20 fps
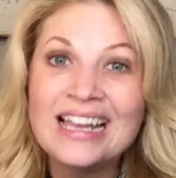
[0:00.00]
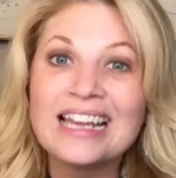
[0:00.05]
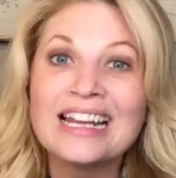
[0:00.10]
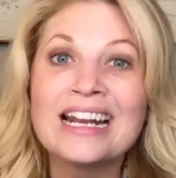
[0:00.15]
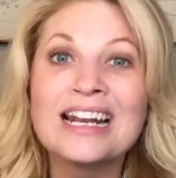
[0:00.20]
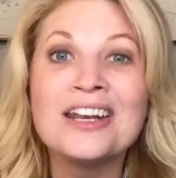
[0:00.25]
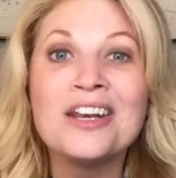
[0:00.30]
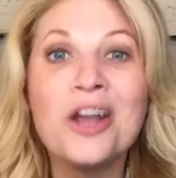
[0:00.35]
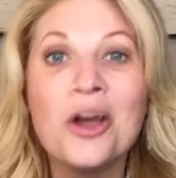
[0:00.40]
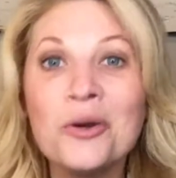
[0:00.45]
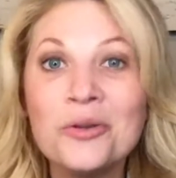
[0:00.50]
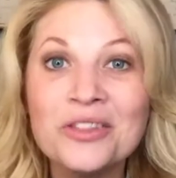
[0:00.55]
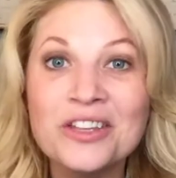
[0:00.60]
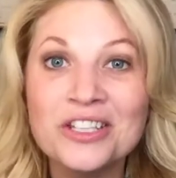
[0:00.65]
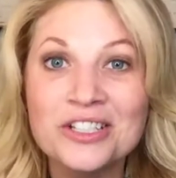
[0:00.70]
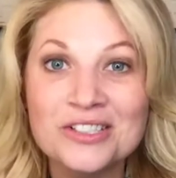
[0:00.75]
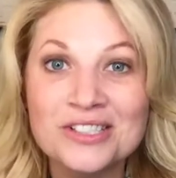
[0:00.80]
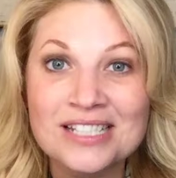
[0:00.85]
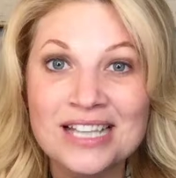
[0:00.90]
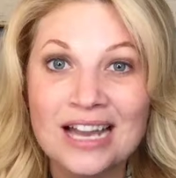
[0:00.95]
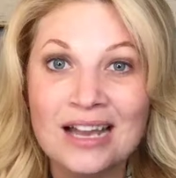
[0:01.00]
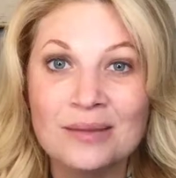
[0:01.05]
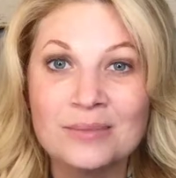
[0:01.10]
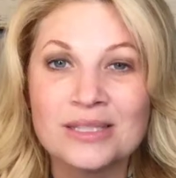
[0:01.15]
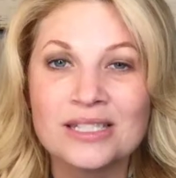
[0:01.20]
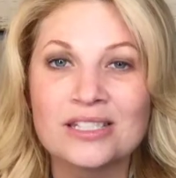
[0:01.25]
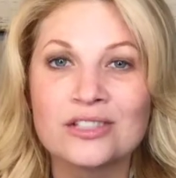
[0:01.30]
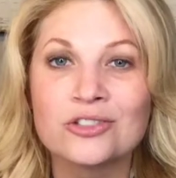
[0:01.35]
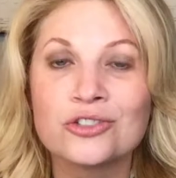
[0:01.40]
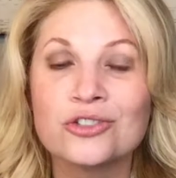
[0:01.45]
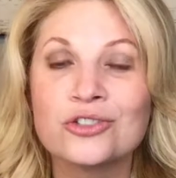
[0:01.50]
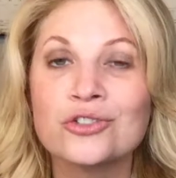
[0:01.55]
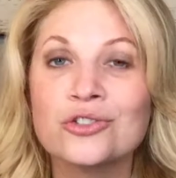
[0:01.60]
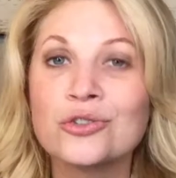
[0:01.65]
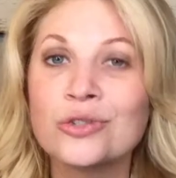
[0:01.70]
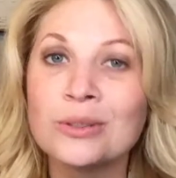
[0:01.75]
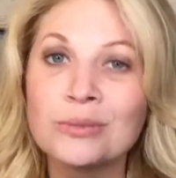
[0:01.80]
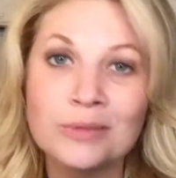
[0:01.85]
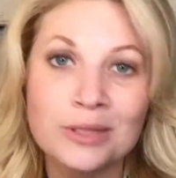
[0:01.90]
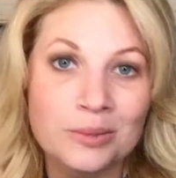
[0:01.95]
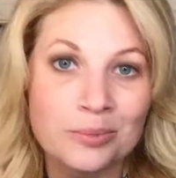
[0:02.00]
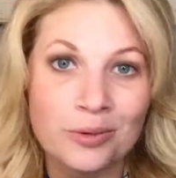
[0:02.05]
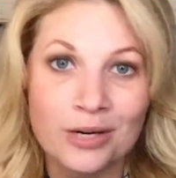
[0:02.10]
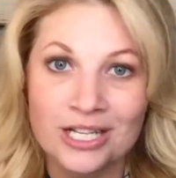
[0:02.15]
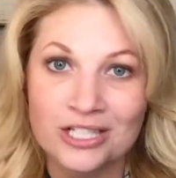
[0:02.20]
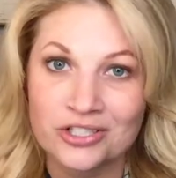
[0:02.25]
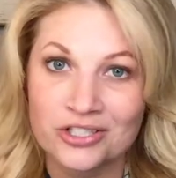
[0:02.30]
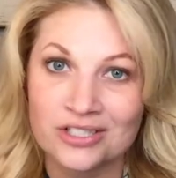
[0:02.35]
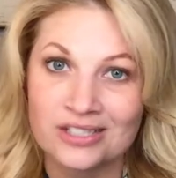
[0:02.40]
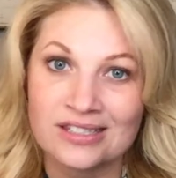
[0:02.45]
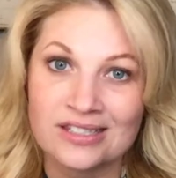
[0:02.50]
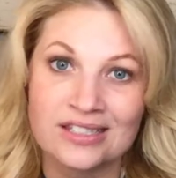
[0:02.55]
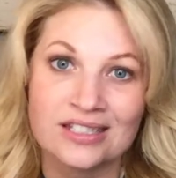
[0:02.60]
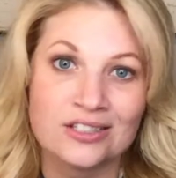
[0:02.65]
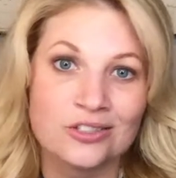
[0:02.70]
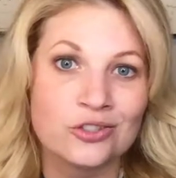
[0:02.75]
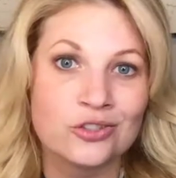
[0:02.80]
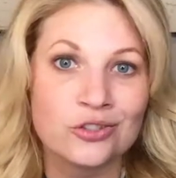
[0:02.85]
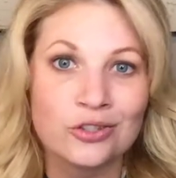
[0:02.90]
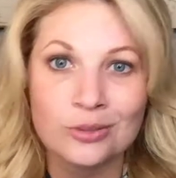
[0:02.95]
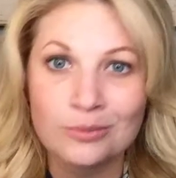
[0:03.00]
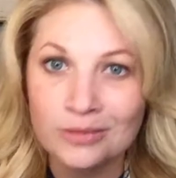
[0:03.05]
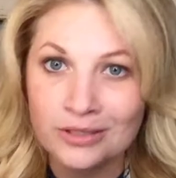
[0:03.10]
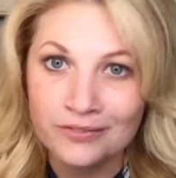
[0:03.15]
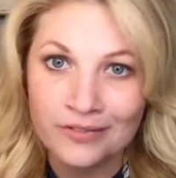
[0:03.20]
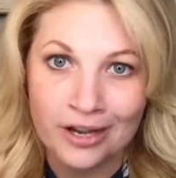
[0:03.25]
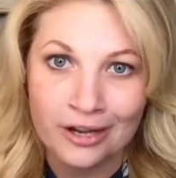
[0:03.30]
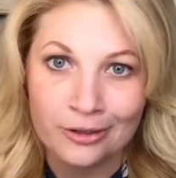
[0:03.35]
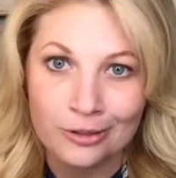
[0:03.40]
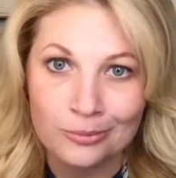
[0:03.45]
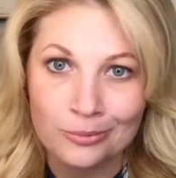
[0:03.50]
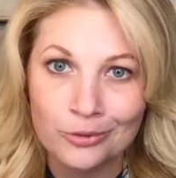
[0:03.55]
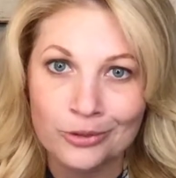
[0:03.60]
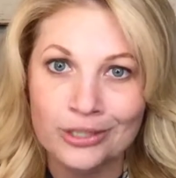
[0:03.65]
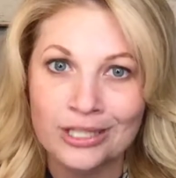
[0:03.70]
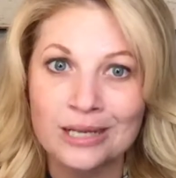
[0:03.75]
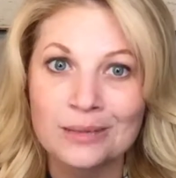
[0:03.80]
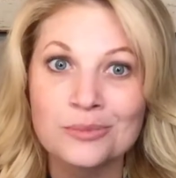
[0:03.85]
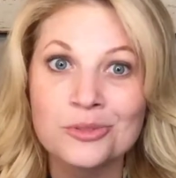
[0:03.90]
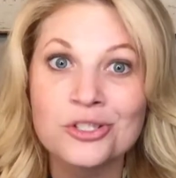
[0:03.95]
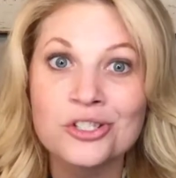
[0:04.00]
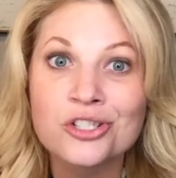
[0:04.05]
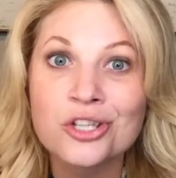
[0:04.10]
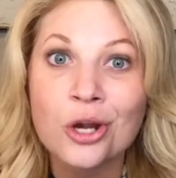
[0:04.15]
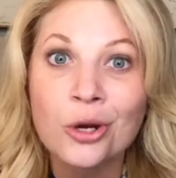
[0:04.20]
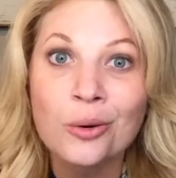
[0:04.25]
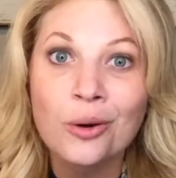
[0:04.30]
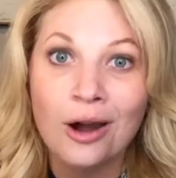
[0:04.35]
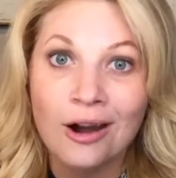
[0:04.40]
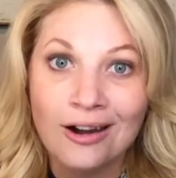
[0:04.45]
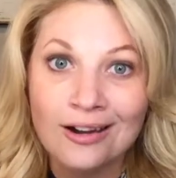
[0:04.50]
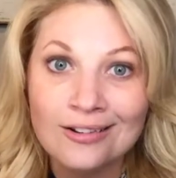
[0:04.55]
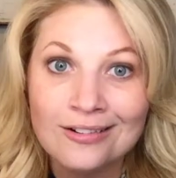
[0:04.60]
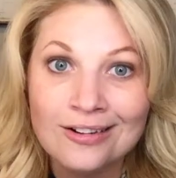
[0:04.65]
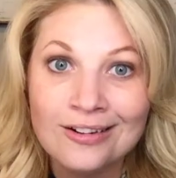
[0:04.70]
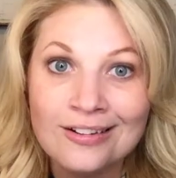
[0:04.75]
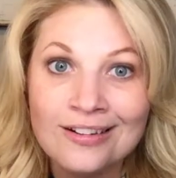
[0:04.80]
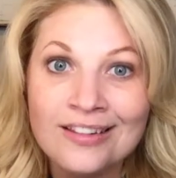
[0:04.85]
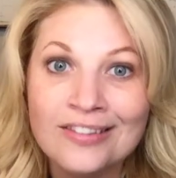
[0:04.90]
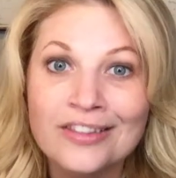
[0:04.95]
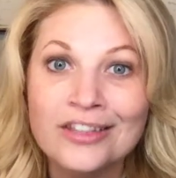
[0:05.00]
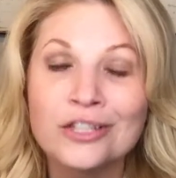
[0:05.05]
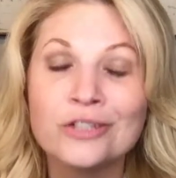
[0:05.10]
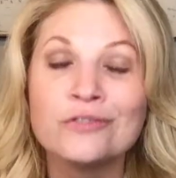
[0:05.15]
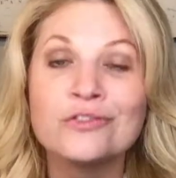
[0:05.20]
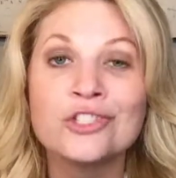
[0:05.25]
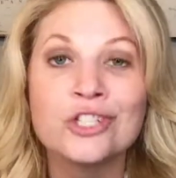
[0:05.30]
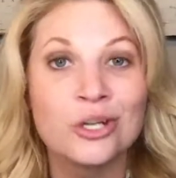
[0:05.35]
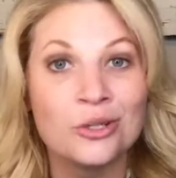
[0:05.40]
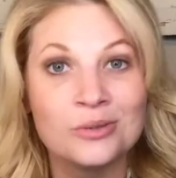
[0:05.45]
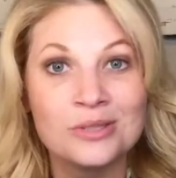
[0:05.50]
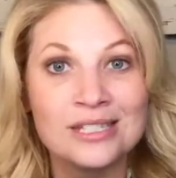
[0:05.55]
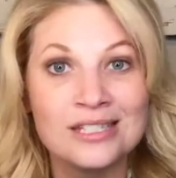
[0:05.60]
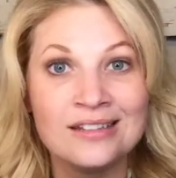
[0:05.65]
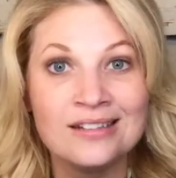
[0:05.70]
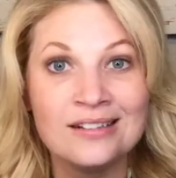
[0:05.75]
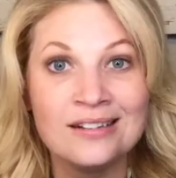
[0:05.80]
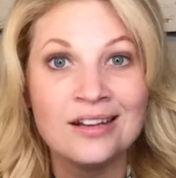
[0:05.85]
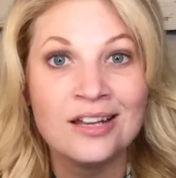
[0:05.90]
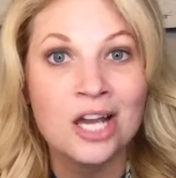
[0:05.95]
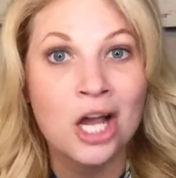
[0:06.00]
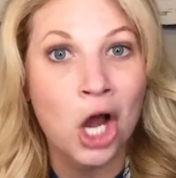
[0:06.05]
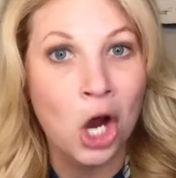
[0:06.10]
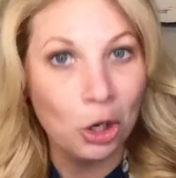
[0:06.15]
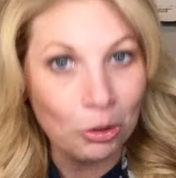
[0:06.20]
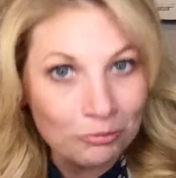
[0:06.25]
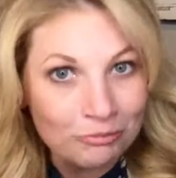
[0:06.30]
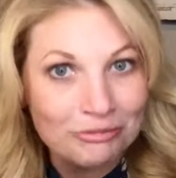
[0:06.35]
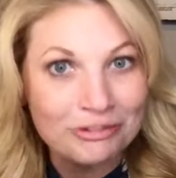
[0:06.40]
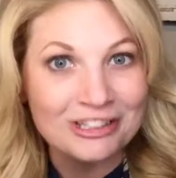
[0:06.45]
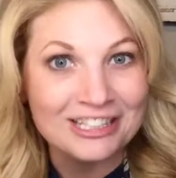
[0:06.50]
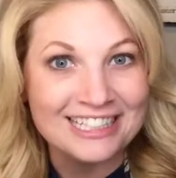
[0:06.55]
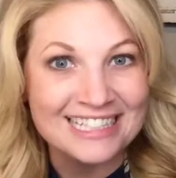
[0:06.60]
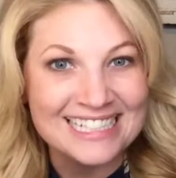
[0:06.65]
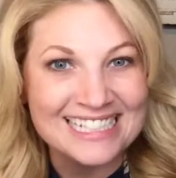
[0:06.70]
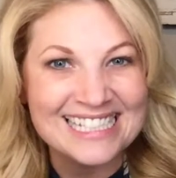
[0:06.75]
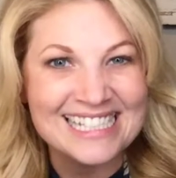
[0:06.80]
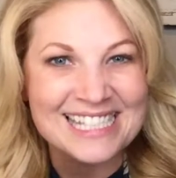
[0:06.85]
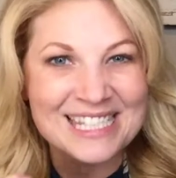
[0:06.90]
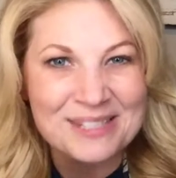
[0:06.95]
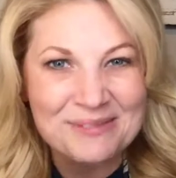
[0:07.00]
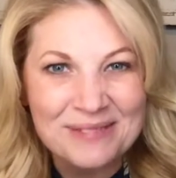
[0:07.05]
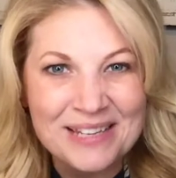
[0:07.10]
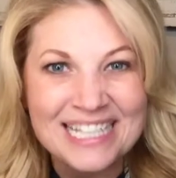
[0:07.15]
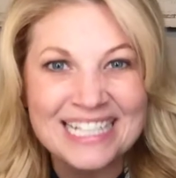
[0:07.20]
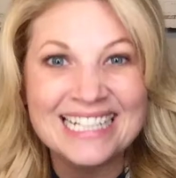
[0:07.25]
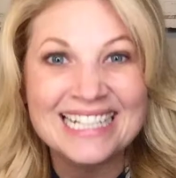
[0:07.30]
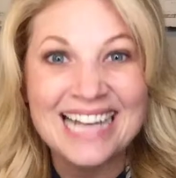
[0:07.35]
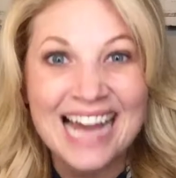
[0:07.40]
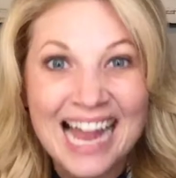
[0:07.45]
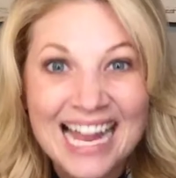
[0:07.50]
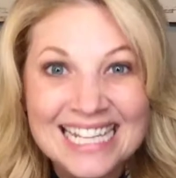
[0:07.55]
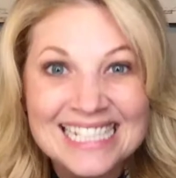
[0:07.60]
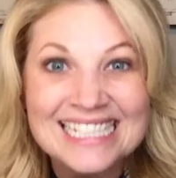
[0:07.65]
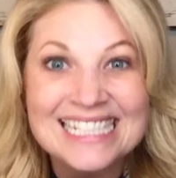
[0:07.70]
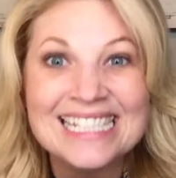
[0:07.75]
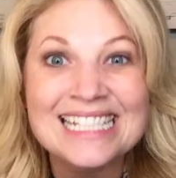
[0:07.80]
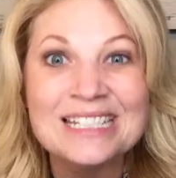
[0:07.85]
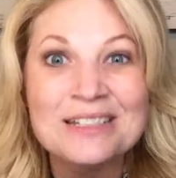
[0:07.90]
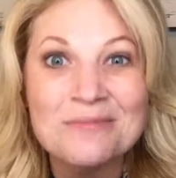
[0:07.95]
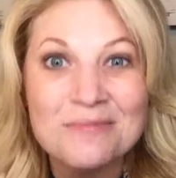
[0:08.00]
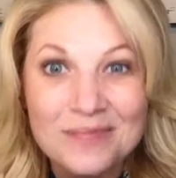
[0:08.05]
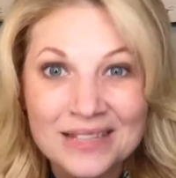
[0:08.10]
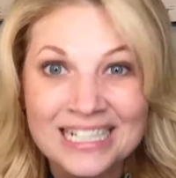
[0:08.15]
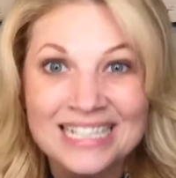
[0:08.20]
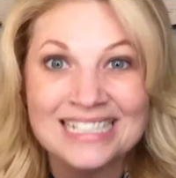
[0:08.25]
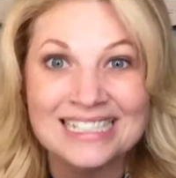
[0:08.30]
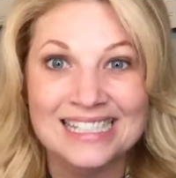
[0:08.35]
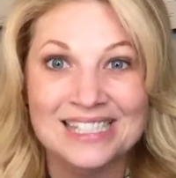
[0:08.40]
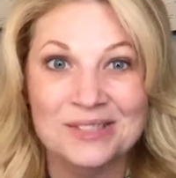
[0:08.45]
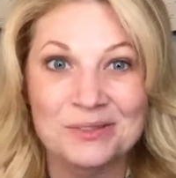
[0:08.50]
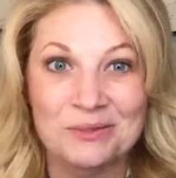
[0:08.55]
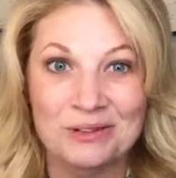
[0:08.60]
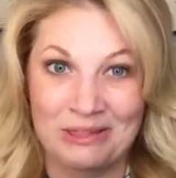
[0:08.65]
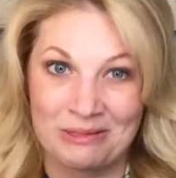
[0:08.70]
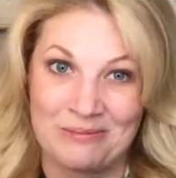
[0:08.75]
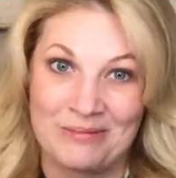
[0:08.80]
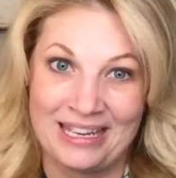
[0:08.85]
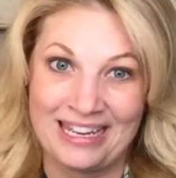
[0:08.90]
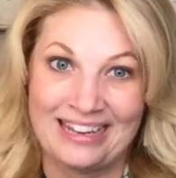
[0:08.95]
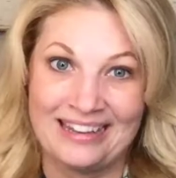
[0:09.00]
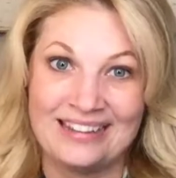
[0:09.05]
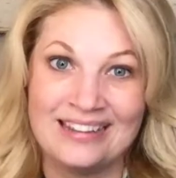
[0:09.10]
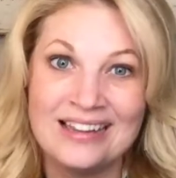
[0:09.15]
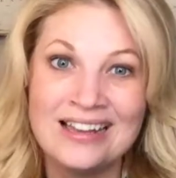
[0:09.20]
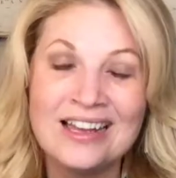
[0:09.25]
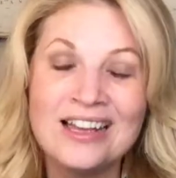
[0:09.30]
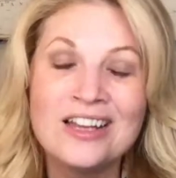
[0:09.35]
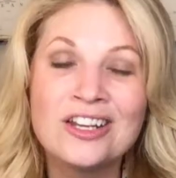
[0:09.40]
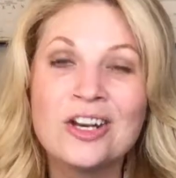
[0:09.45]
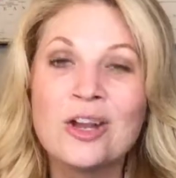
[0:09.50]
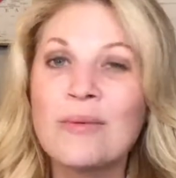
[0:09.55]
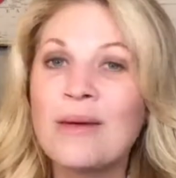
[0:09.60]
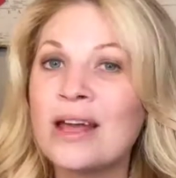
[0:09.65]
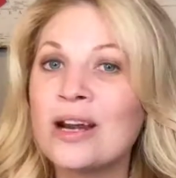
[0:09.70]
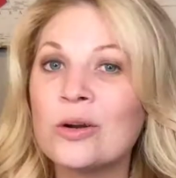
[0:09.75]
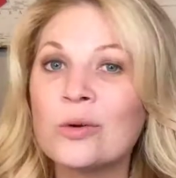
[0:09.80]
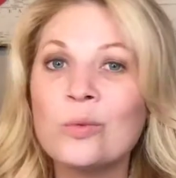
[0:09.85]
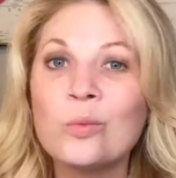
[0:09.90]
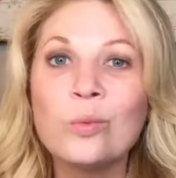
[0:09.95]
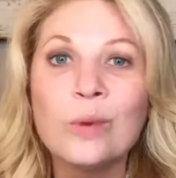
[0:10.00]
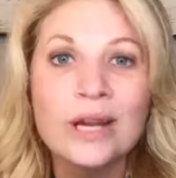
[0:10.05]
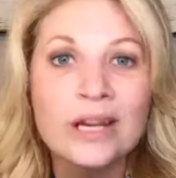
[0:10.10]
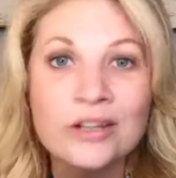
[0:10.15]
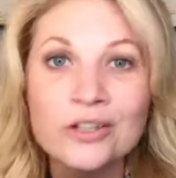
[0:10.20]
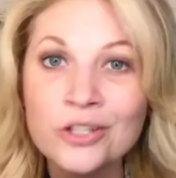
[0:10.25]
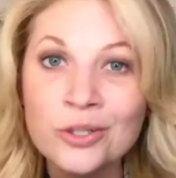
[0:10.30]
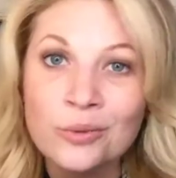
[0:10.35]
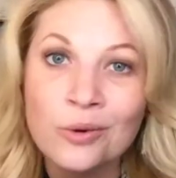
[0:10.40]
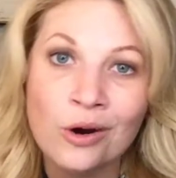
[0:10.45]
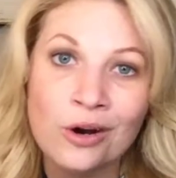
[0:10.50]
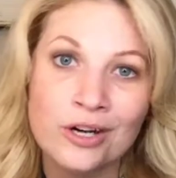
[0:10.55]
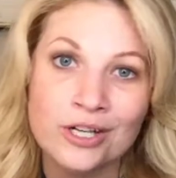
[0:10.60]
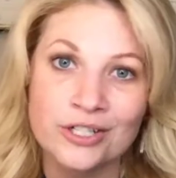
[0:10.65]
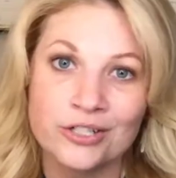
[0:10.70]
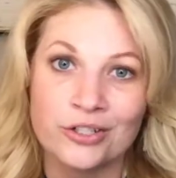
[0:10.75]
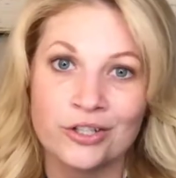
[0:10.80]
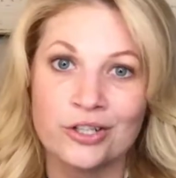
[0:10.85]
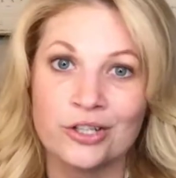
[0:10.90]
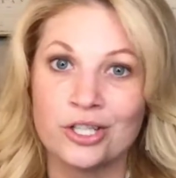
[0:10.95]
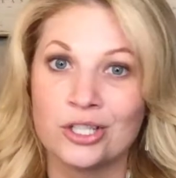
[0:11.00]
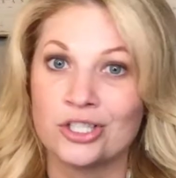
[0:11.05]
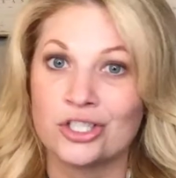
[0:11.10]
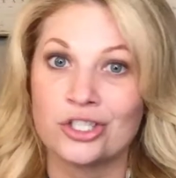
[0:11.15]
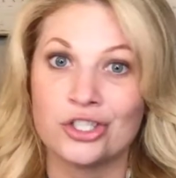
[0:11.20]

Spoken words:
And I know that your time is extremely precious and extremely valuable, and I'm so honored that you've chosen, hopefully, to spend 90 minutes with me. No matter where you are in your